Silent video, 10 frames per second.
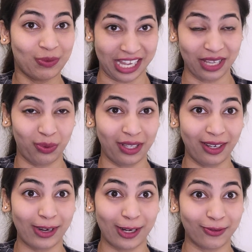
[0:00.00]
take it with a
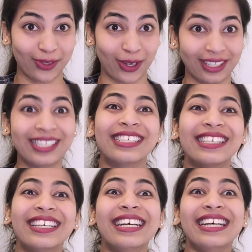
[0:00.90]
grain of salt.
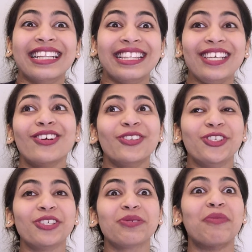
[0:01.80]
These are
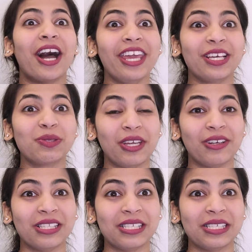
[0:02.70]
just my
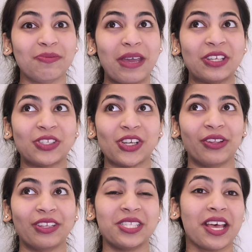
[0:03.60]
experiences based
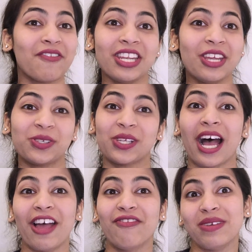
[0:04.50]
on the 7 years
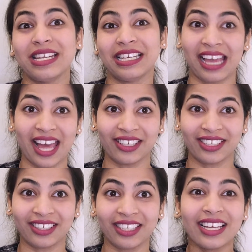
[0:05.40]
I've been in Canada.